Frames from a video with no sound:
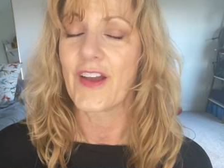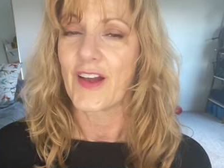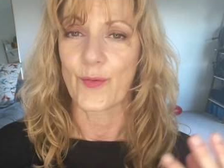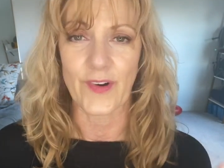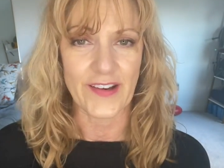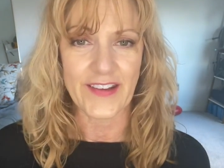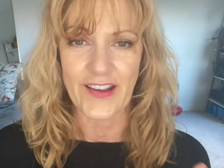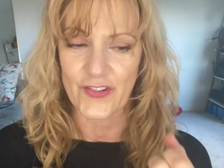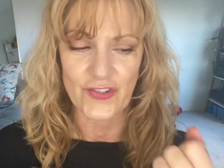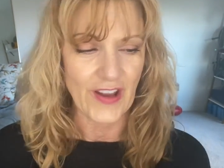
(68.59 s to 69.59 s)
When I take
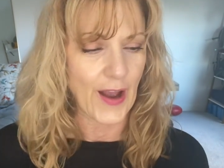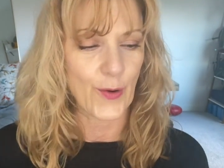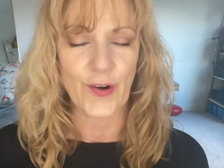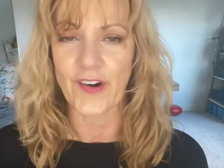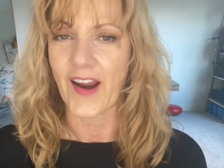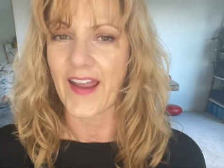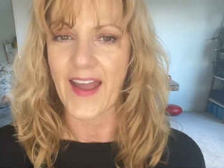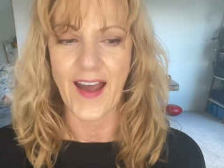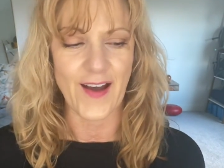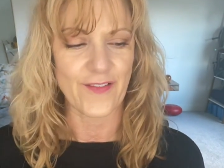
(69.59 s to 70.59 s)
a shower, I
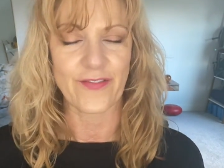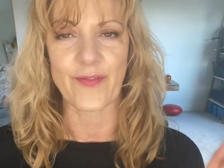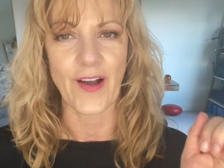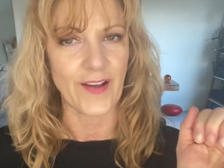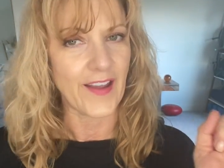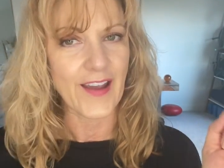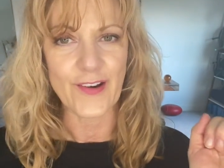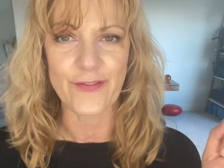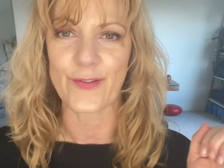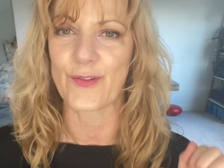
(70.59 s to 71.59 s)
have a
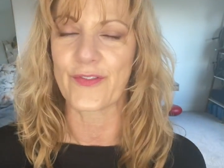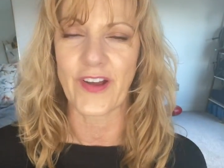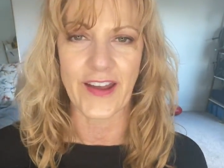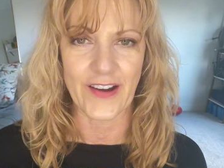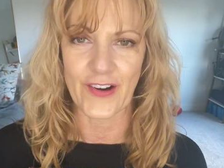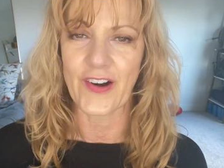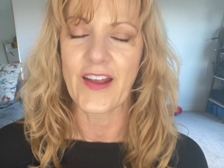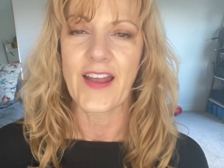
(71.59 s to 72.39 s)
handful of hair.